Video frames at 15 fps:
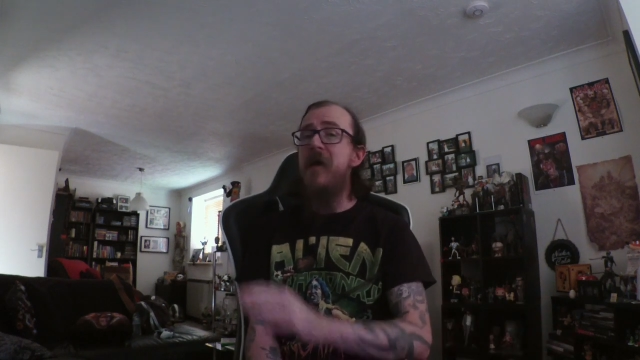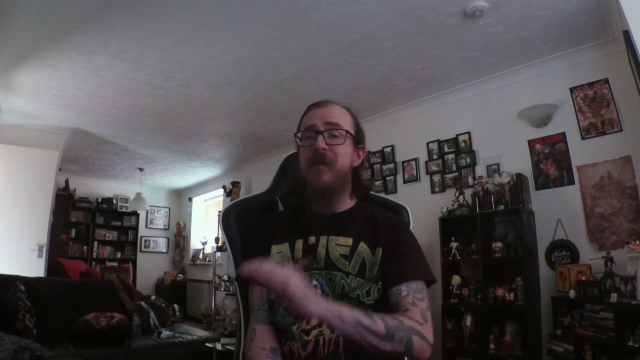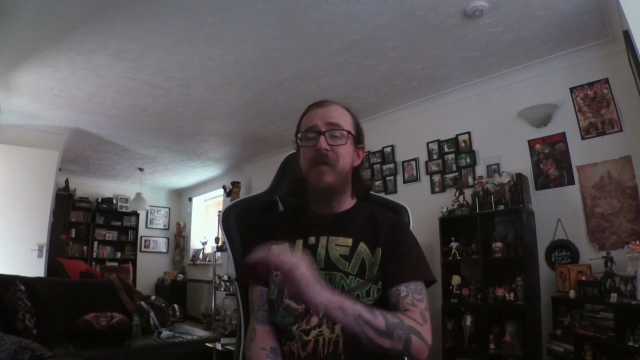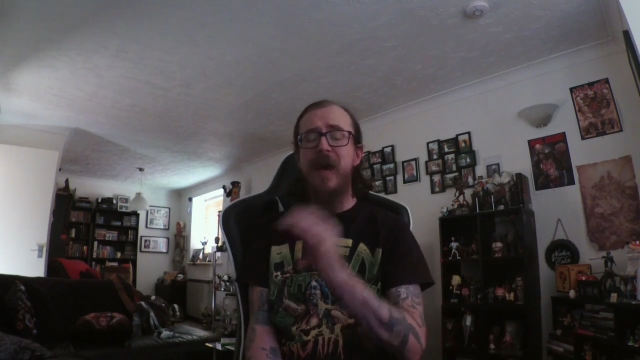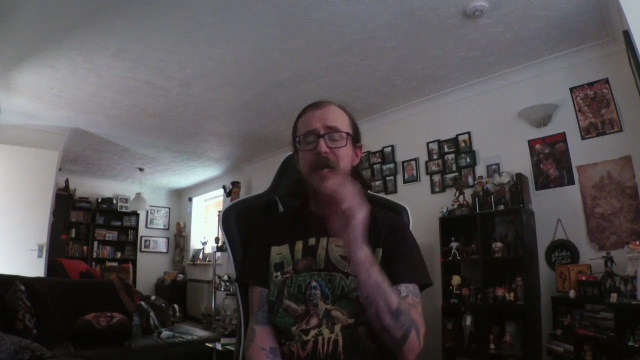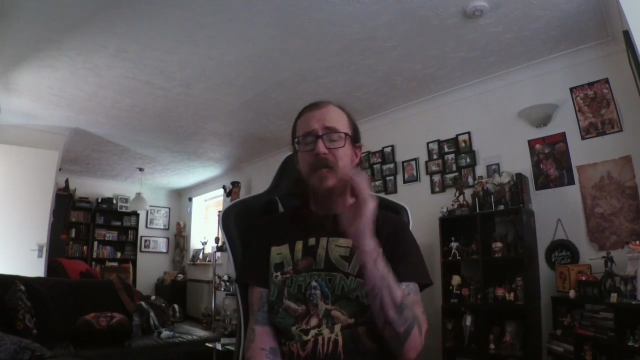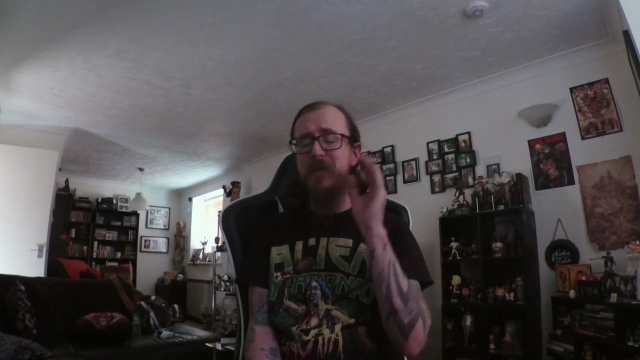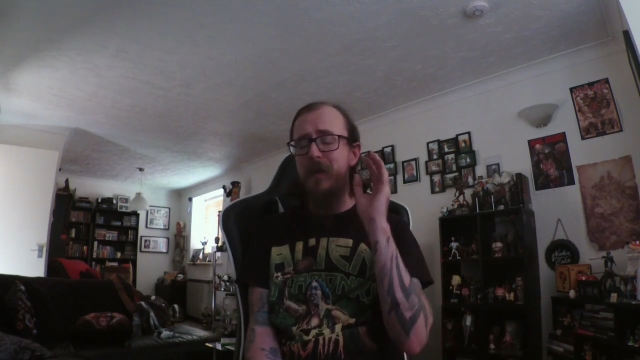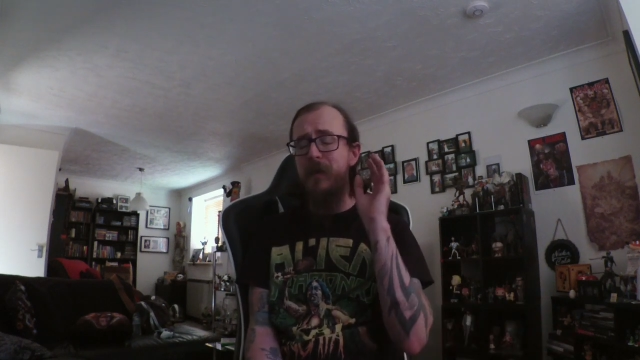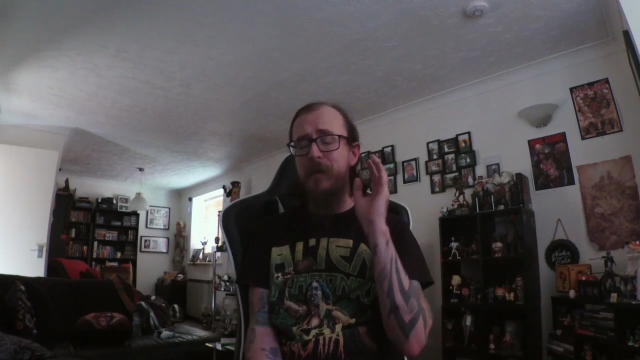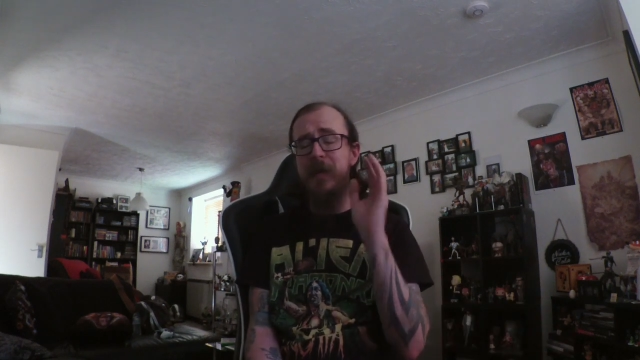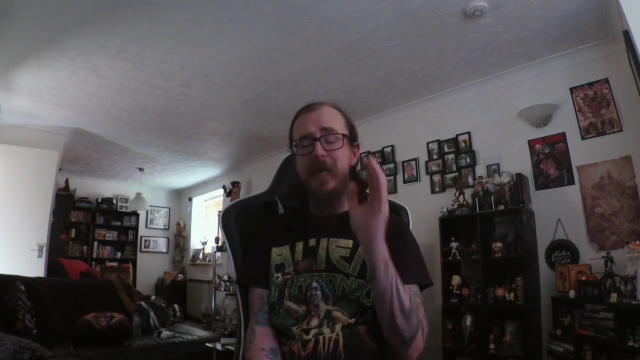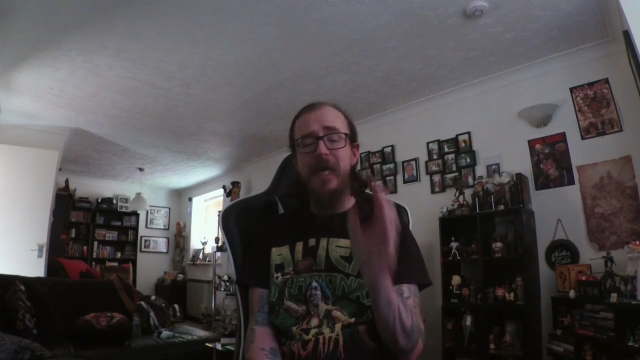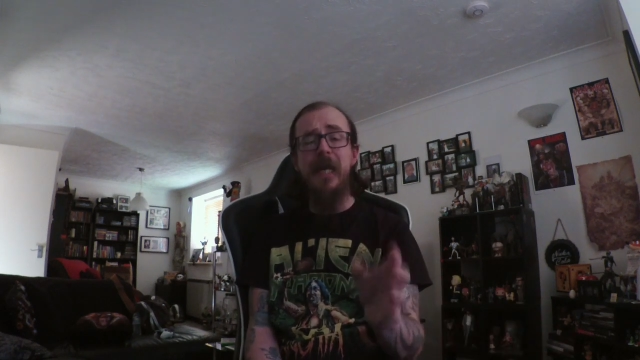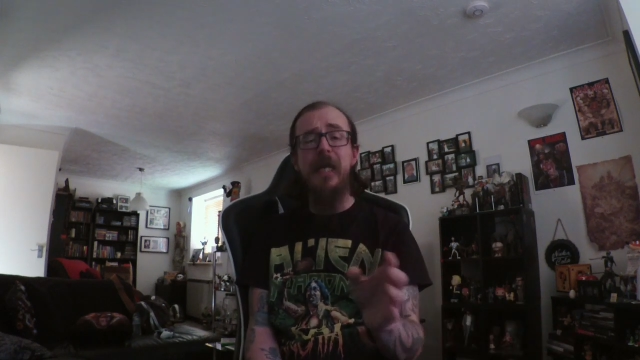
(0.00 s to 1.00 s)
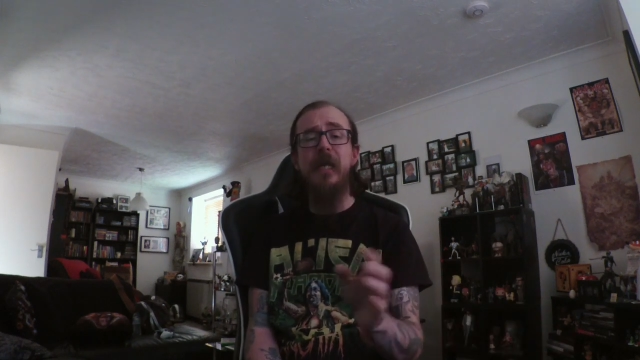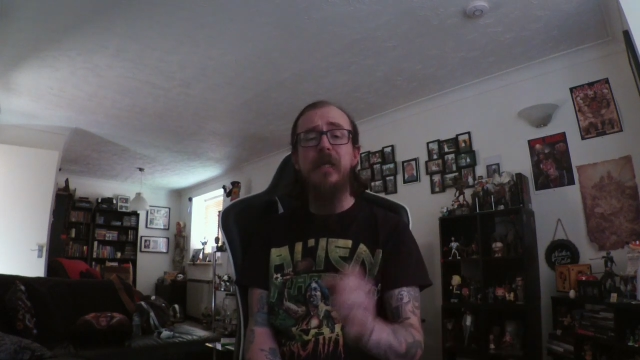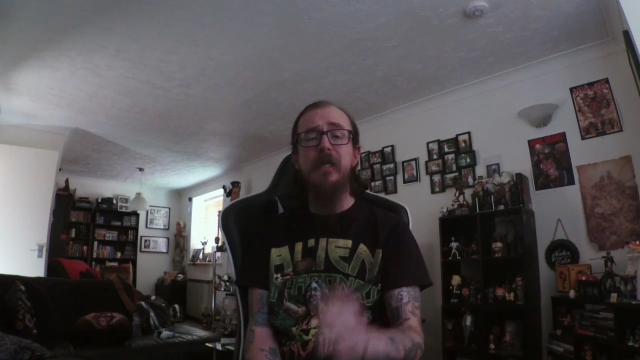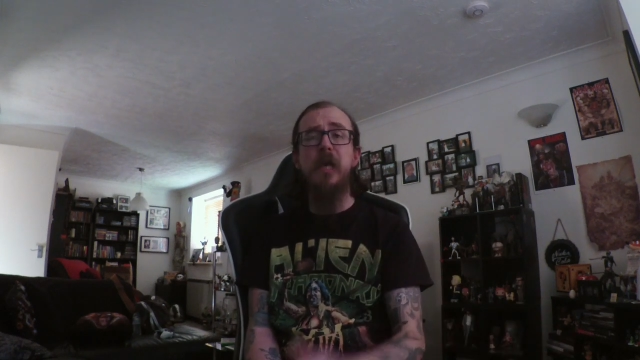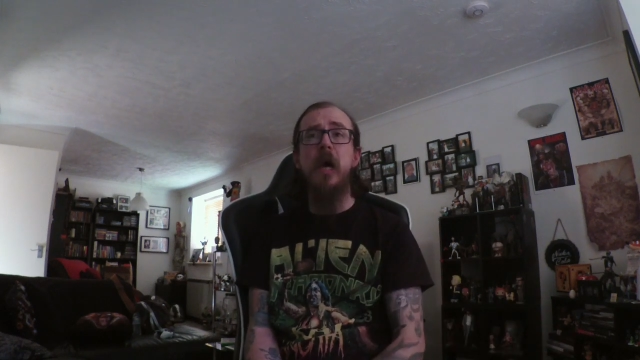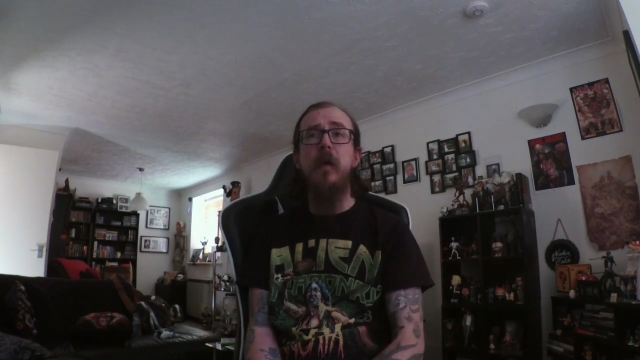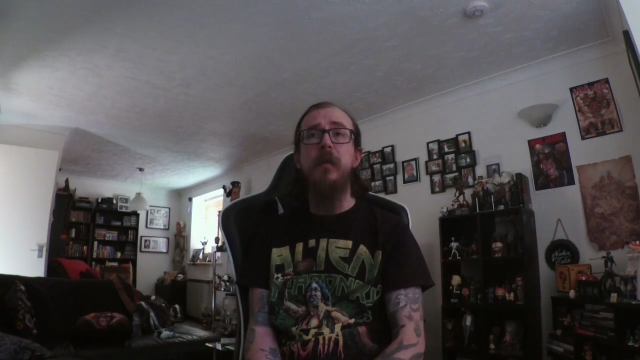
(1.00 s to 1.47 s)
Fans have had plenty
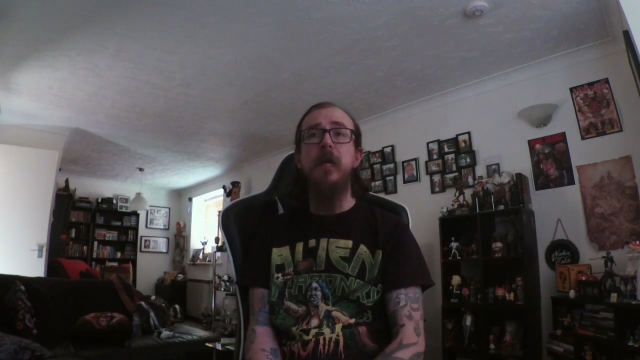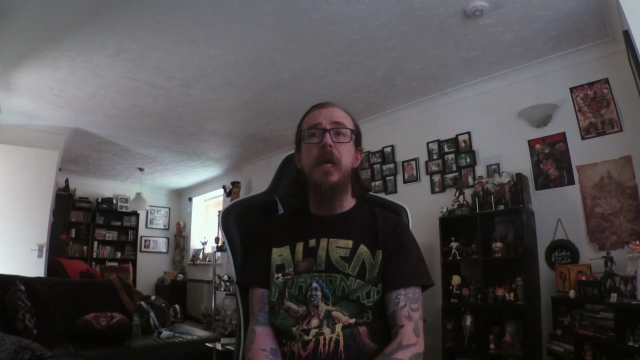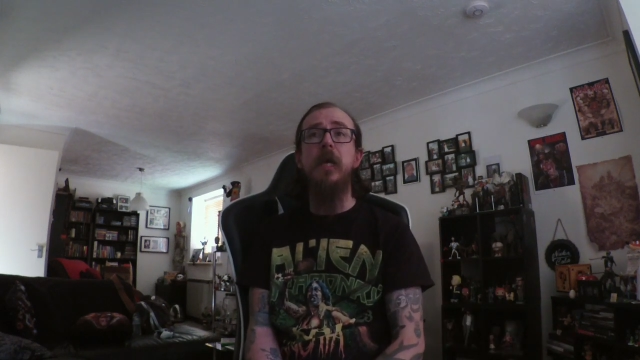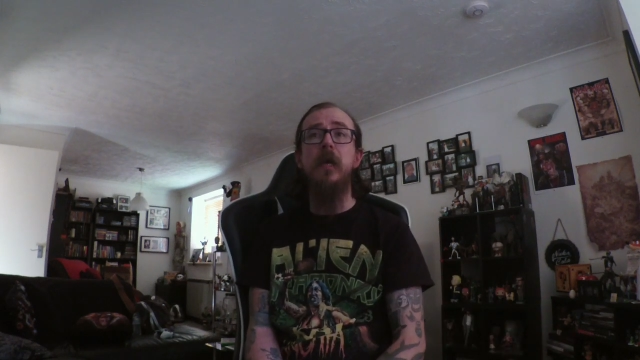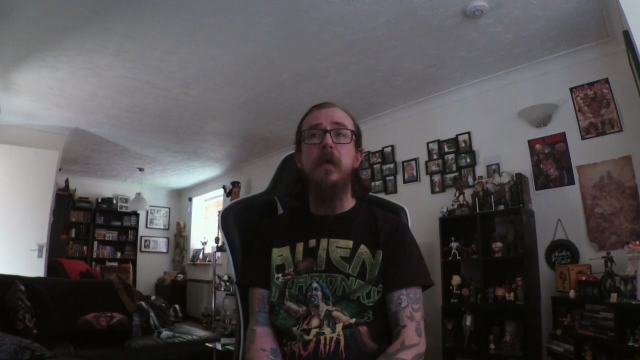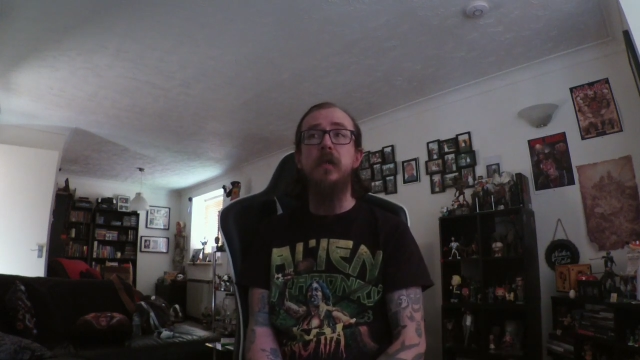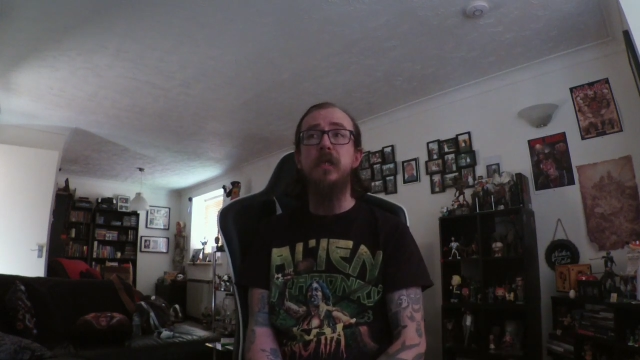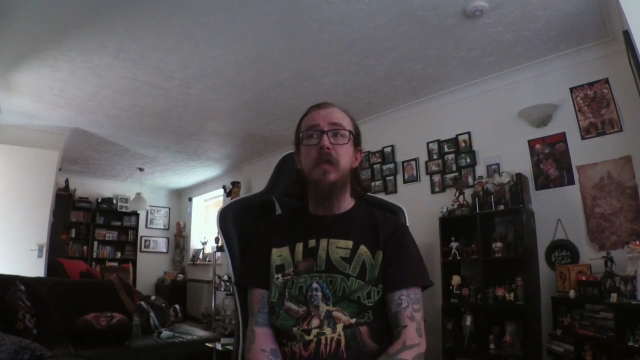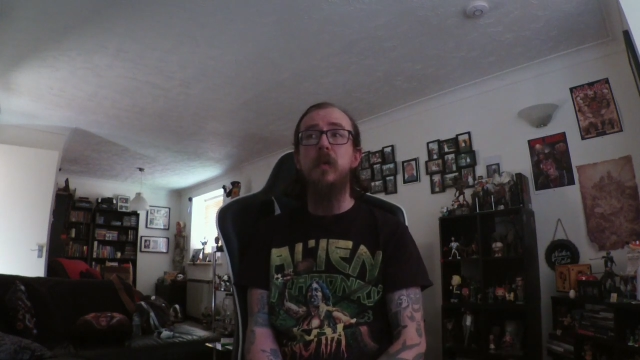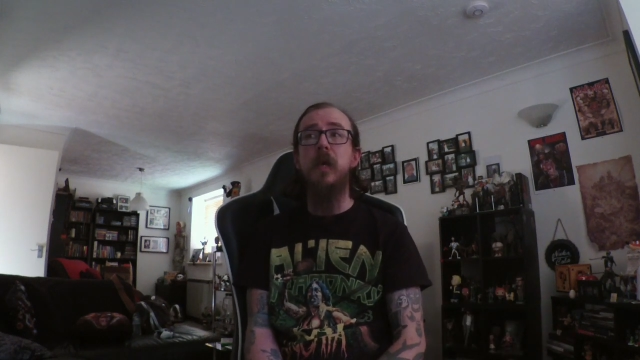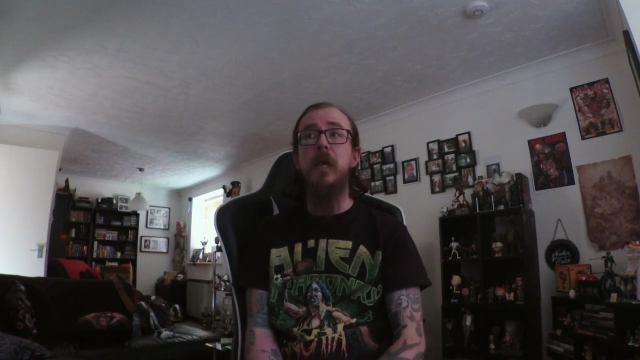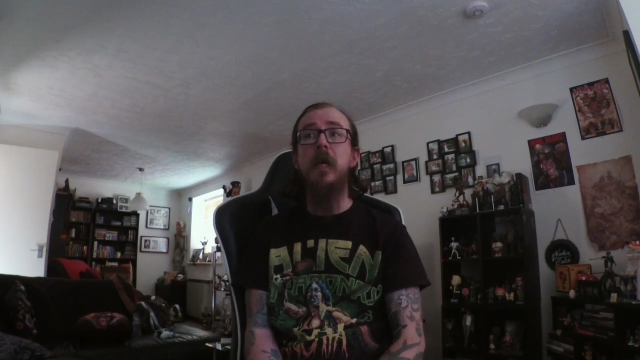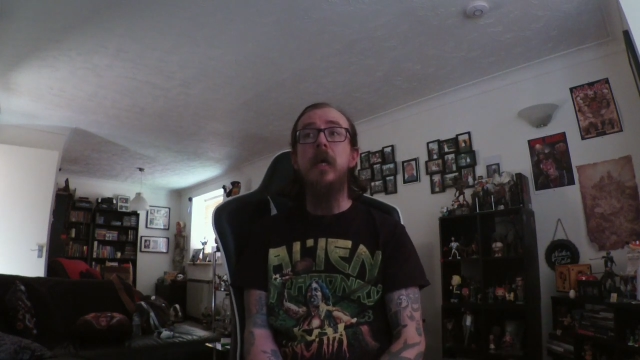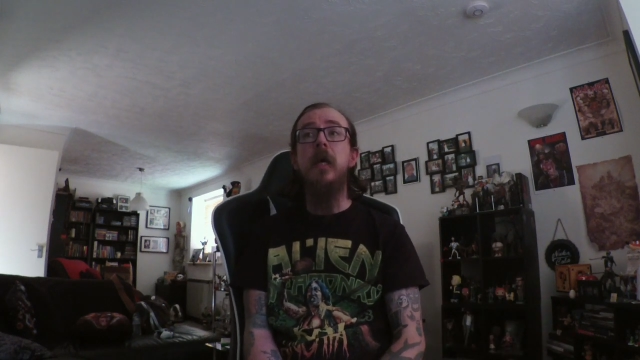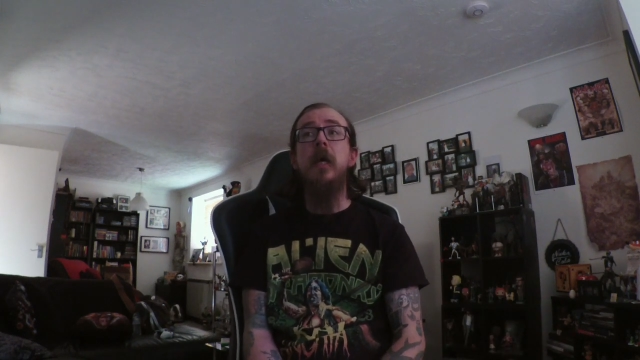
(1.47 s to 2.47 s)
of time to get used to it.